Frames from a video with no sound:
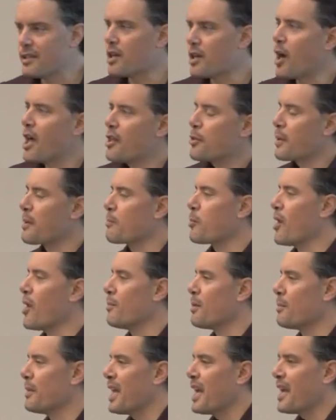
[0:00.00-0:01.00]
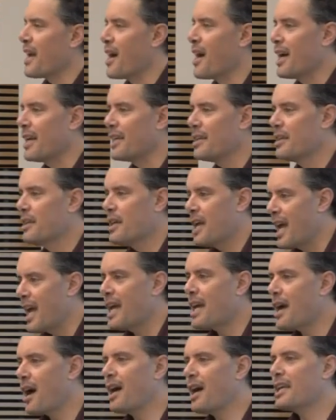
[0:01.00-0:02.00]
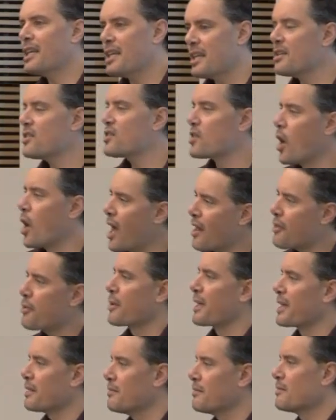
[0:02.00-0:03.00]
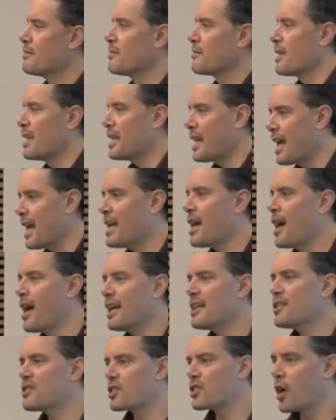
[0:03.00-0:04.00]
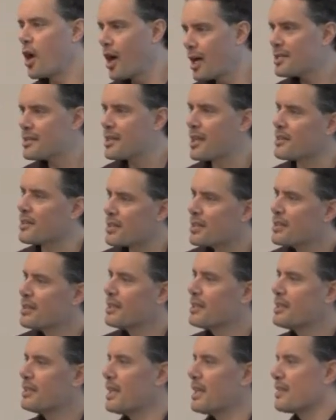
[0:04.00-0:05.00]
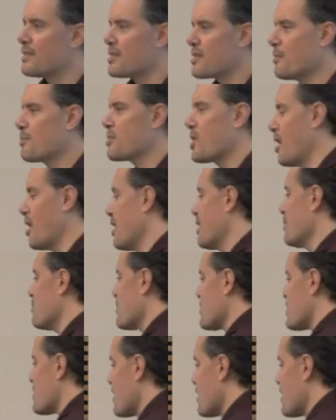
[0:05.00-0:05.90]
the authoring problem in AI. AI is authoring, right? AI is content. And sometimes